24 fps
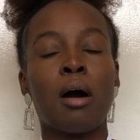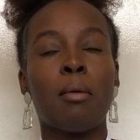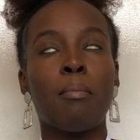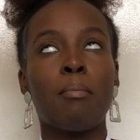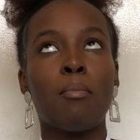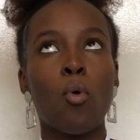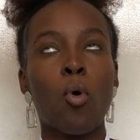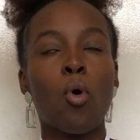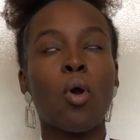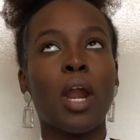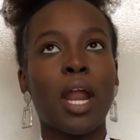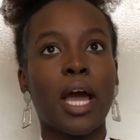
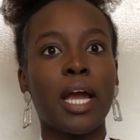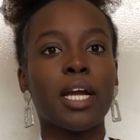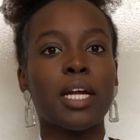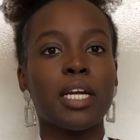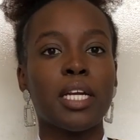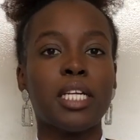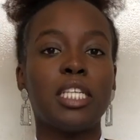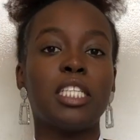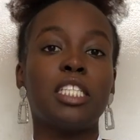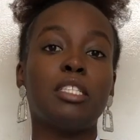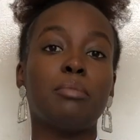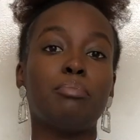more
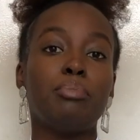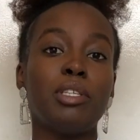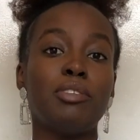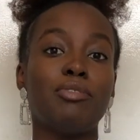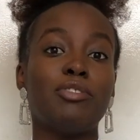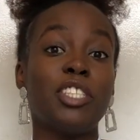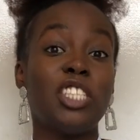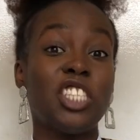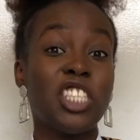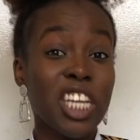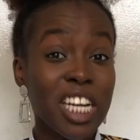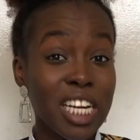likely to be
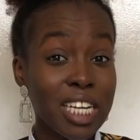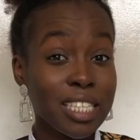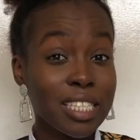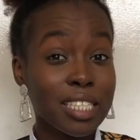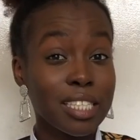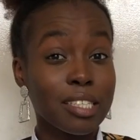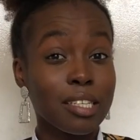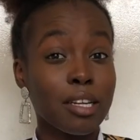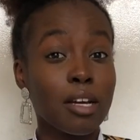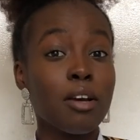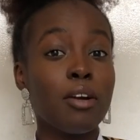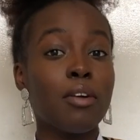
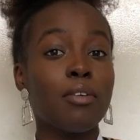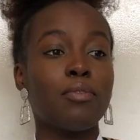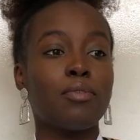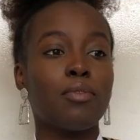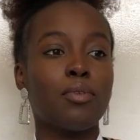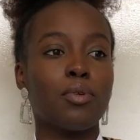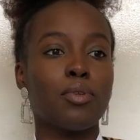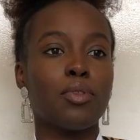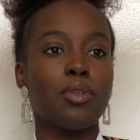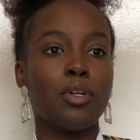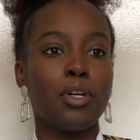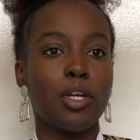rejected
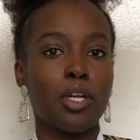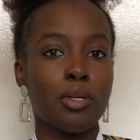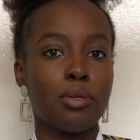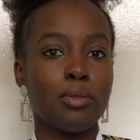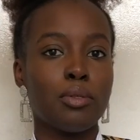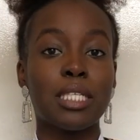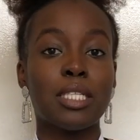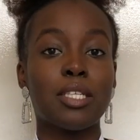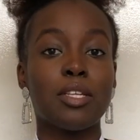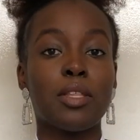for the loan, so